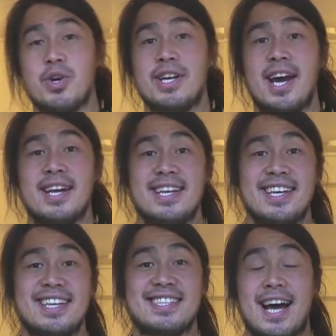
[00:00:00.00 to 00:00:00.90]
workout
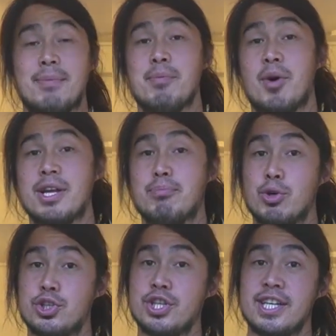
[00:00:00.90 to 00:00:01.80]
is an upper body
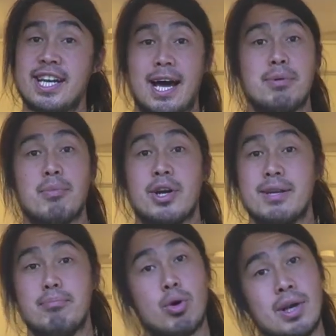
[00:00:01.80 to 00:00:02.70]
pushing and upper
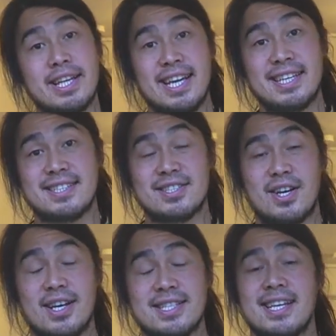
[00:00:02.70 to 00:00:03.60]
body pulling
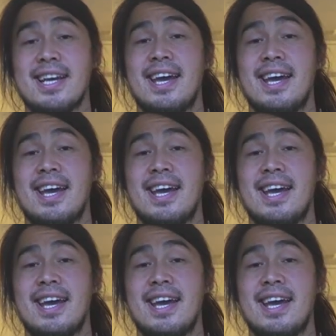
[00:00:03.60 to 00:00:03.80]
exercise,